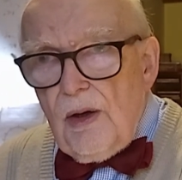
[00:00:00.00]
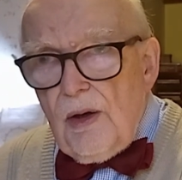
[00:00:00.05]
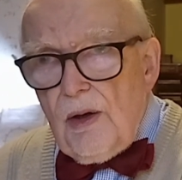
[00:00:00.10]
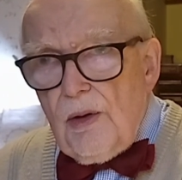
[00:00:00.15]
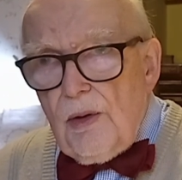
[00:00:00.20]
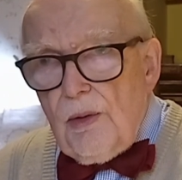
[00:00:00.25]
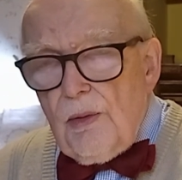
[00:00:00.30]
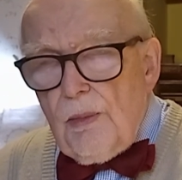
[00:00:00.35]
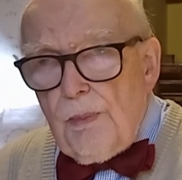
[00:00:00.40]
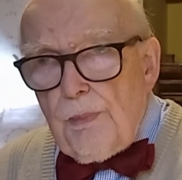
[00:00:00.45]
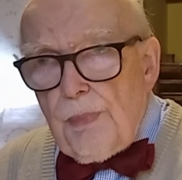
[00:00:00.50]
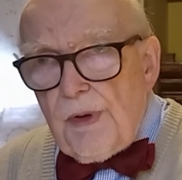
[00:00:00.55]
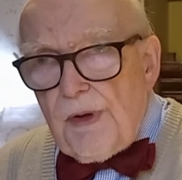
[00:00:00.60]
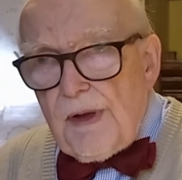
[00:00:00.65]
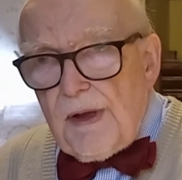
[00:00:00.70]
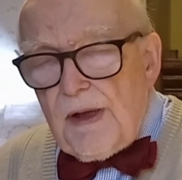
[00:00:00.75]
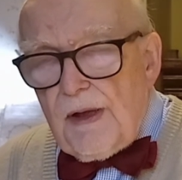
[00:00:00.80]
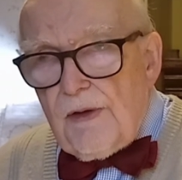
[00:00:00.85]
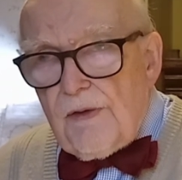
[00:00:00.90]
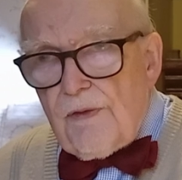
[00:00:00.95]
who
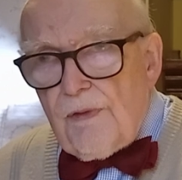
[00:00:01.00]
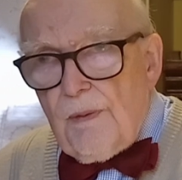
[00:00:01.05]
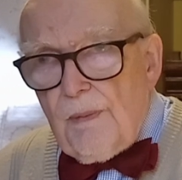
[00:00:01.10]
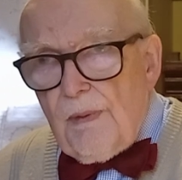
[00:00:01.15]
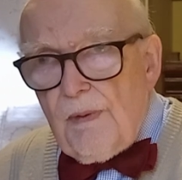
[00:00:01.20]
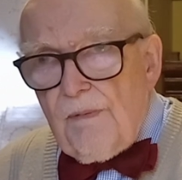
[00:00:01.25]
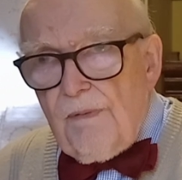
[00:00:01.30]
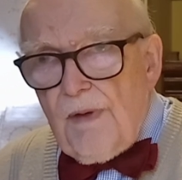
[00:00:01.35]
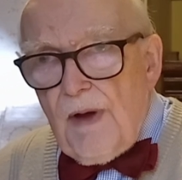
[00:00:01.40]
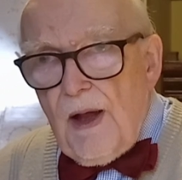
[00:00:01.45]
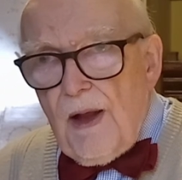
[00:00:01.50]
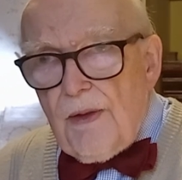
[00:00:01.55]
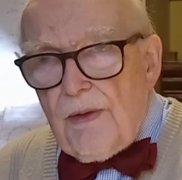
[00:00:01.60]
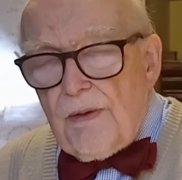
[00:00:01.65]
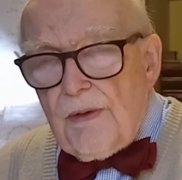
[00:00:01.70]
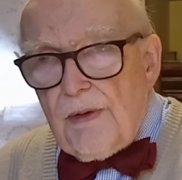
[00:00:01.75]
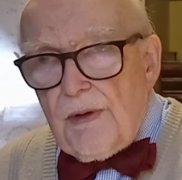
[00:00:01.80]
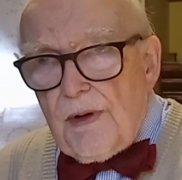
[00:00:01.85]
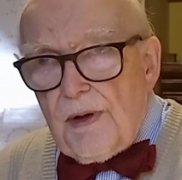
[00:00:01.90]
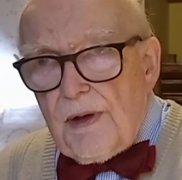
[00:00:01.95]
proceeds from the
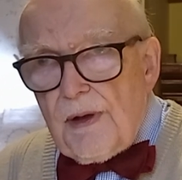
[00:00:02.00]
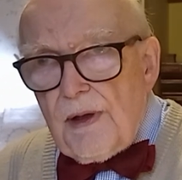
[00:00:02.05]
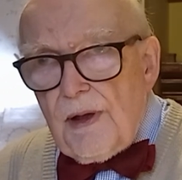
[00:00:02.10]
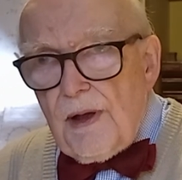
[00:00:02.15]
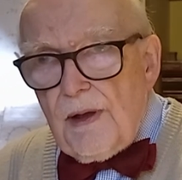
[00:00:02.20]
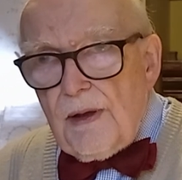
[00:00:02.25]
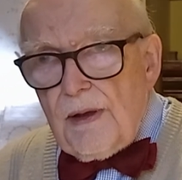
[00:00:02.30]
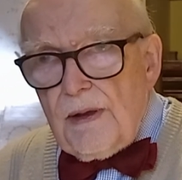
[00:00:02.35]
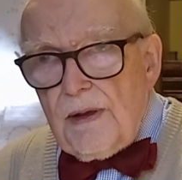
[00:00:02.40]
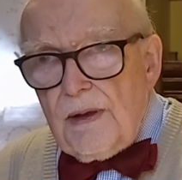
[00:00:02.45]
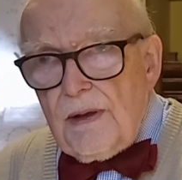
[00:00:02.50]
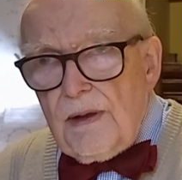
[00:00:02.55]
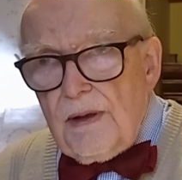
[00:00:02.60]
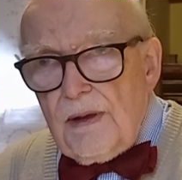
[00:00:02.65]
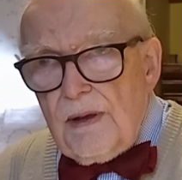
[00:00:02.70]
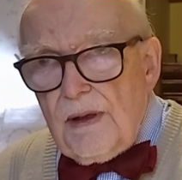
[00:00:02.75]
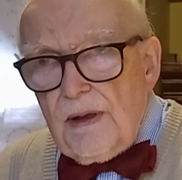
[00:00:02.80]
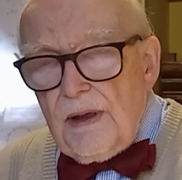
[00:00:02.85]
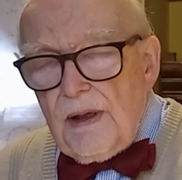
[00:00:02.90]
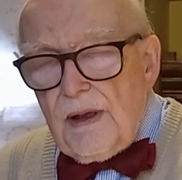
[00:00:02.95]
Father and the Son,
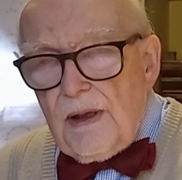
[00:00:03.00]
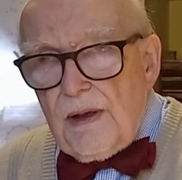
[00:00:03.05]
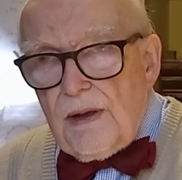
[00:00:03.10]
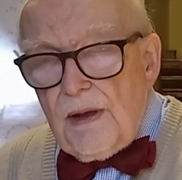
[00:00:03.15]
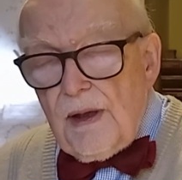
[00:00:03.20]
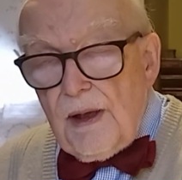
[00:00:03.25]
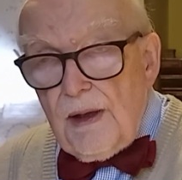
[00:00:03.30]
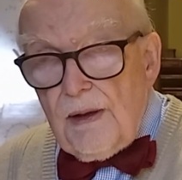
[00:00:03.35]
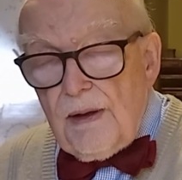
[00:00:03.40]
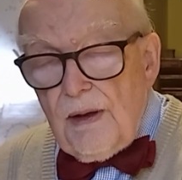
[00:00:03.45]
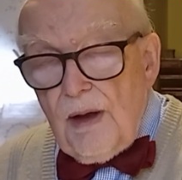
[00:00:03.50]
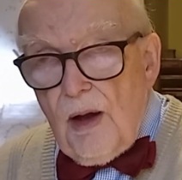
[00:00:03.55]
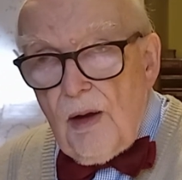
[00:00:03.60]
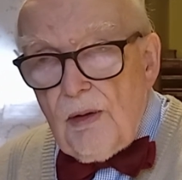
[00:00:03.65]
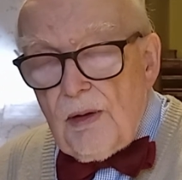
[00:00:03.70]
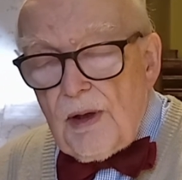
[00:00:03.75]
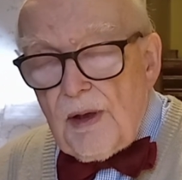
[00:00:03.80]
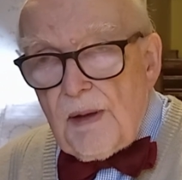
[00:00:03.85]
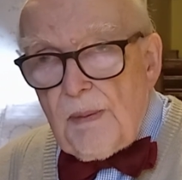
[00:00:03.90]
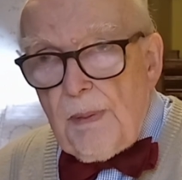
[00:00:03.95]
the
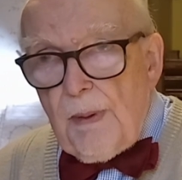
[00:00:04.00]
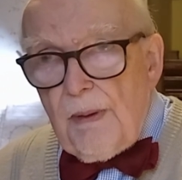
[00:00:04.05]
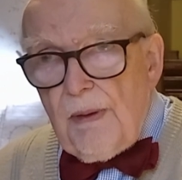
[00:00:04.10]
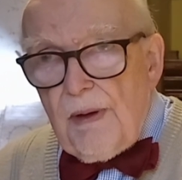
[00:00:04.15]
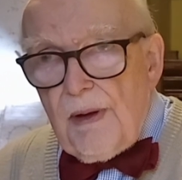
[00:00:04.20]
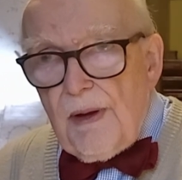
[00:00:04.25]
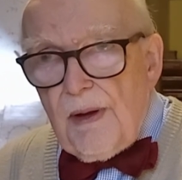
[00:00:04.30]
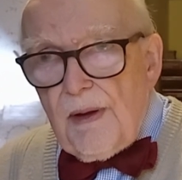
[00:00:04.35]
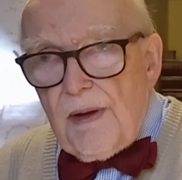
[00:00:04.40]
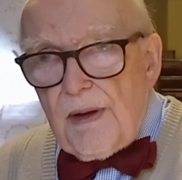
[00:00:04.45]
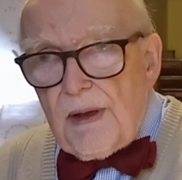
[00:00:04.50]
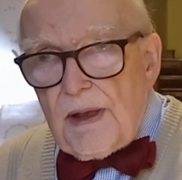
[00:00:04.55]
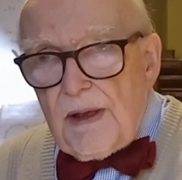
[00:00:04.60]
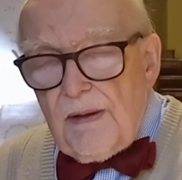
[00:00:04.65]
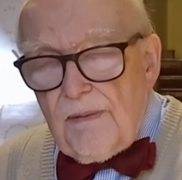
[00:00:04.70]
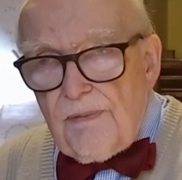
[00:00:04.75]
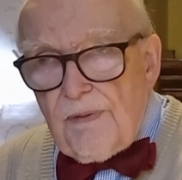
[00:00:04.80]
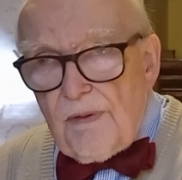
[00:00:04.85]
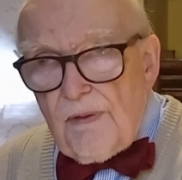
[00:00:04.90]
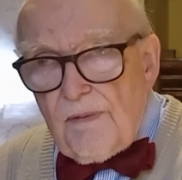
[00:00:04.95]
Holy Spirit, the
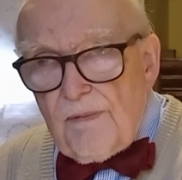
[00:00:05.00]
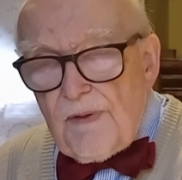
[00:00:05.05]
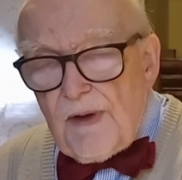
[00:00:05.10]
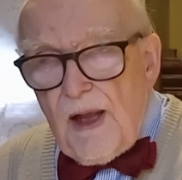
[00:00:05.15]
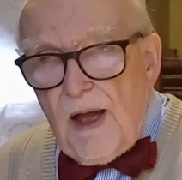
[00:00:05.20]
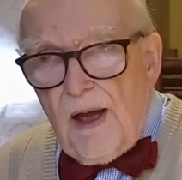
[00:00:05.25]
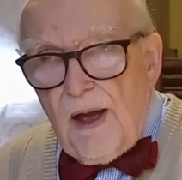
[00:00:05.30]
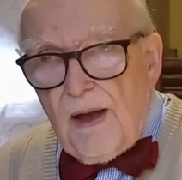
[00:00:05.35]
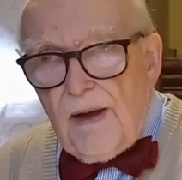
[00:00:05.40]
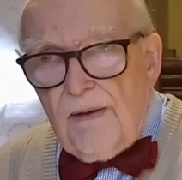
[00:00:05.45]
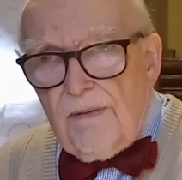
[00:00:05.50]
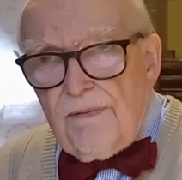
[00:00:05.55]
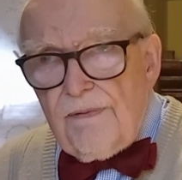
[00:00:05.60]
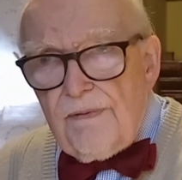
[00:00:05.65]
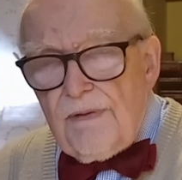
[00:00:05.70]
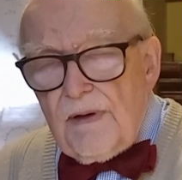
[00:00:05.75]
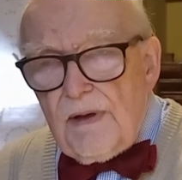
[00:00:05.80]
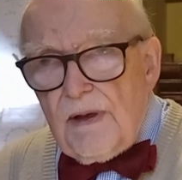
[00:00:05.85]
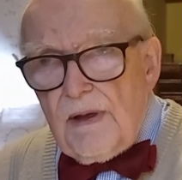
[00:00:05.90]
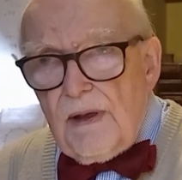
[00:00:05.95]
giver of
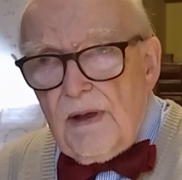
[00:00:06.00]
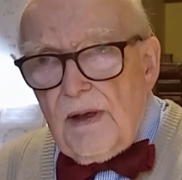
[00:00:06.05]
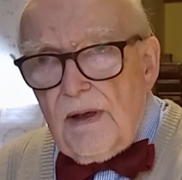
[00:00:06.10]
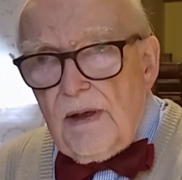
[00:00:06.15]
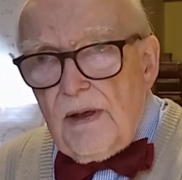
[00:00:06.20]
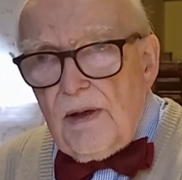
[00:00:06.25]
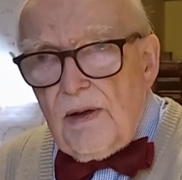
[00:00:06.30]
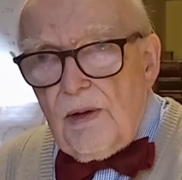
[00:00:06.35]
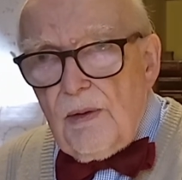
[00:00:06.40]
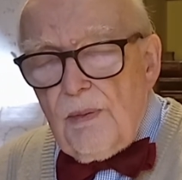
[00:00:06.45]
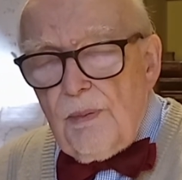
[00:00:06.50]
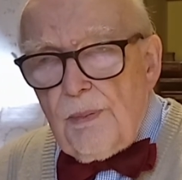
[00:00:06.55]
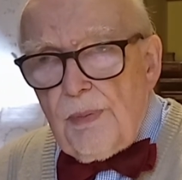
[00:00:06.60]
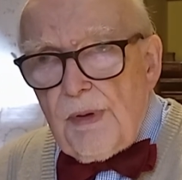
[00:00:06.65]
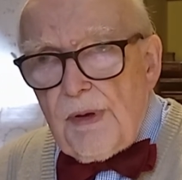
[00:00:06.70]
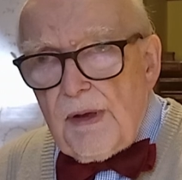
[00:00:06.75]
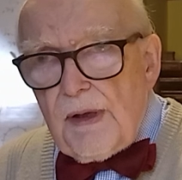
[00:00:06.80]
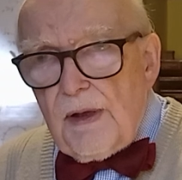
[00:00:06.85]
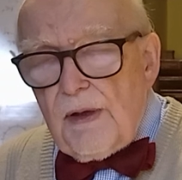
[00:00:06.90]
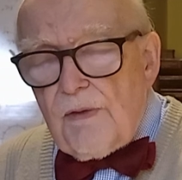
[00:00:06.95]
life, who
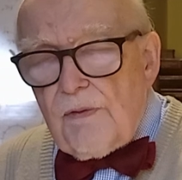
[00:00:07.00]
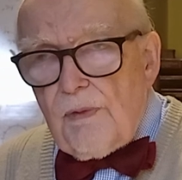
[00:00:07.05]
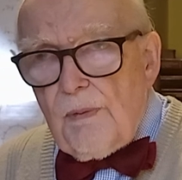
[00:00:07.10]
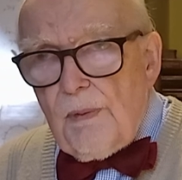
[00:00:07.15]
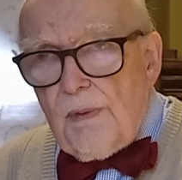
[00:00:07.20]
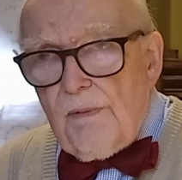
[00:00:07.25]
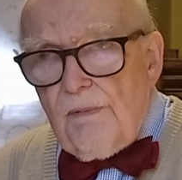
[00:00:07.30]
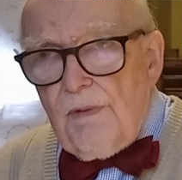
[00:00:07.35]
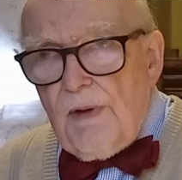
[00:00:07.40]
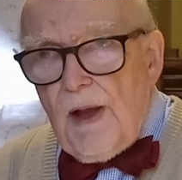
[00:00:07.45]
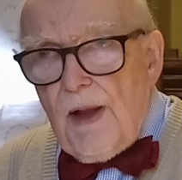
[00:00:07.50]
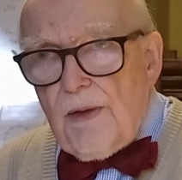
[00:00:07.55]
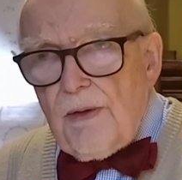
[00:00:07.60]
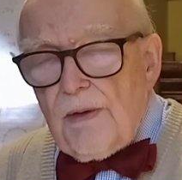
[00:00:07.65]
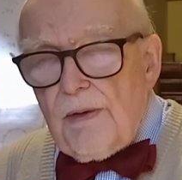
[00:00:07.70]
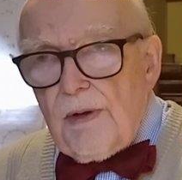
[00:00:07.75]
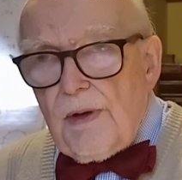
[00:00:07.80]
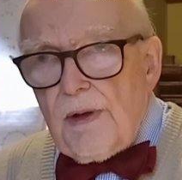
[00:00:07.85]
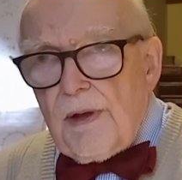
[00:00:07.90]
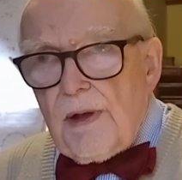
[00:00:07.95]
proceeds from the Father
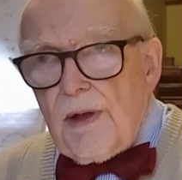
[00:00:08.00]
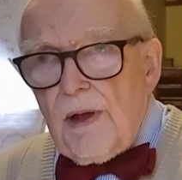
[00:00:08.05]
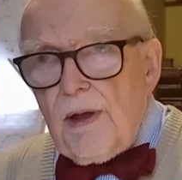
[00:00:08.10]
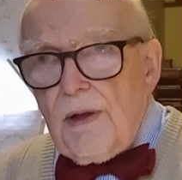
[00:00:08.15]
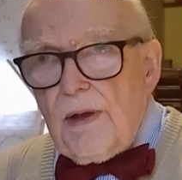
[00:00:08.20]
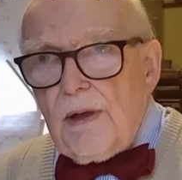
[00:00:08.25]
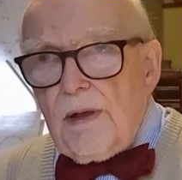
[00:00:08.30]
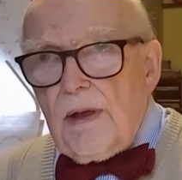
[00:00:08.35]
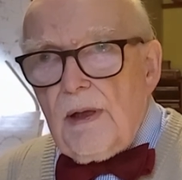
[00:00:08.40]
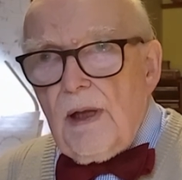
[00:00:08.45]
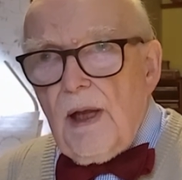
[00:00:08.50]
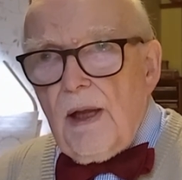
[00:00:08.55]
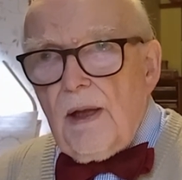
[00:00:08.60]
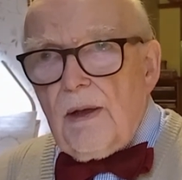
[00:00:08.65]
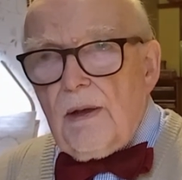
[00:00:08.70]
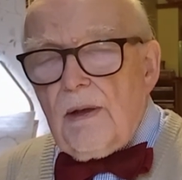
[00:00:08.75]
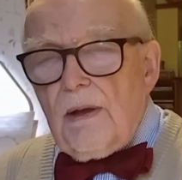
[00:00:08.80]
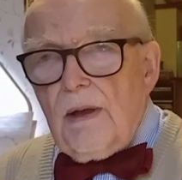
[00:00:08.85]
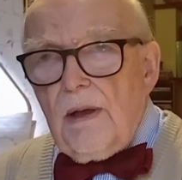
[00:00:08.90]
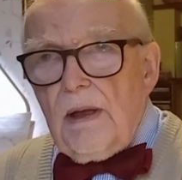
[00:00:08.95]
and the Son,
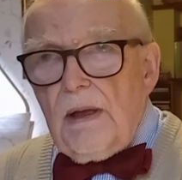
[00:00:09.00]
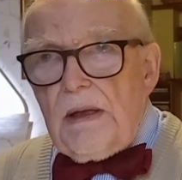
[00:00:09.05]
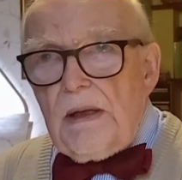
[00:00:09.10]
and